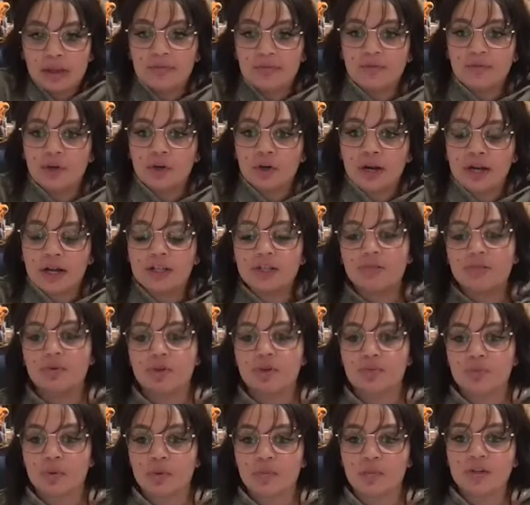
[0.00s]
give your
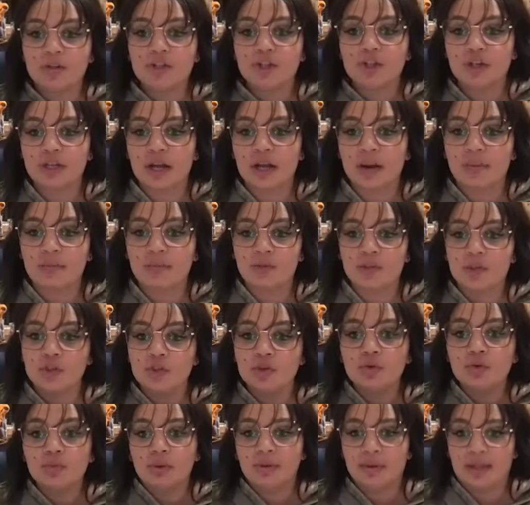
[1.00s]
customers permission to come to
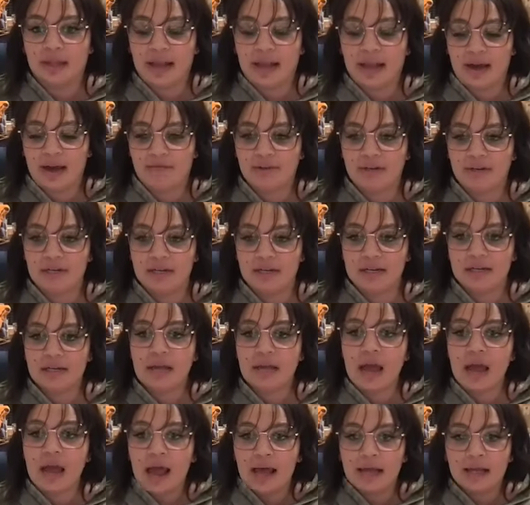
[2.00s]
you when they have a
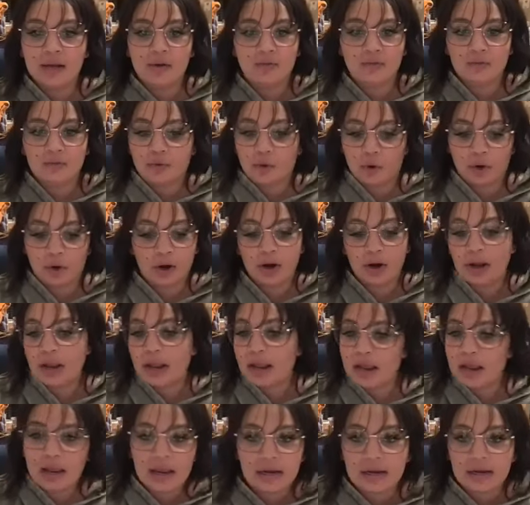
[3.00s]
need at, for
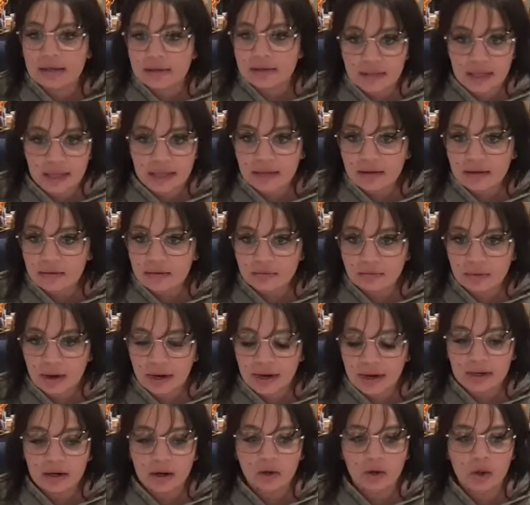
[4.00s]
anything
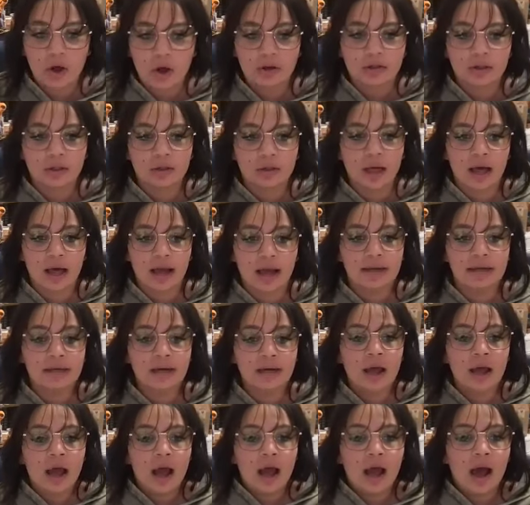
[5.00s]
right along the
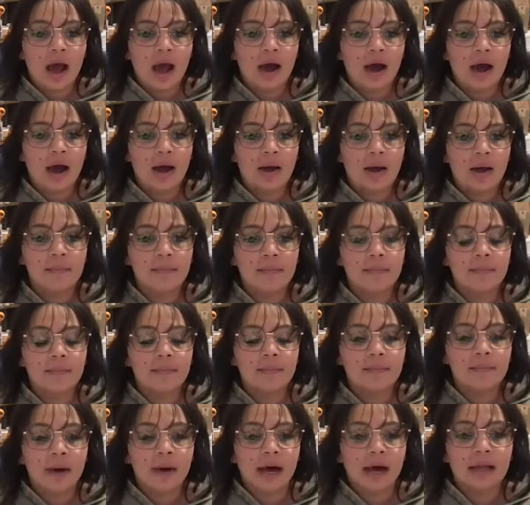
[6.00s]
line um,
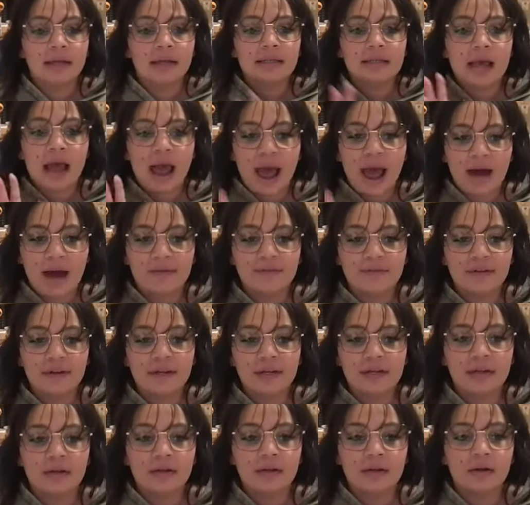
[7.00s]
but
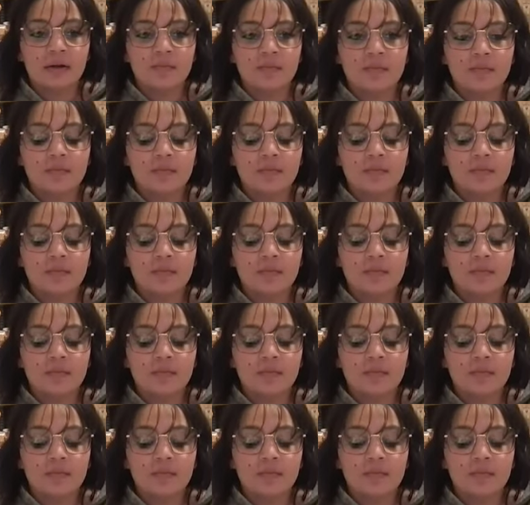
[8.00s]
having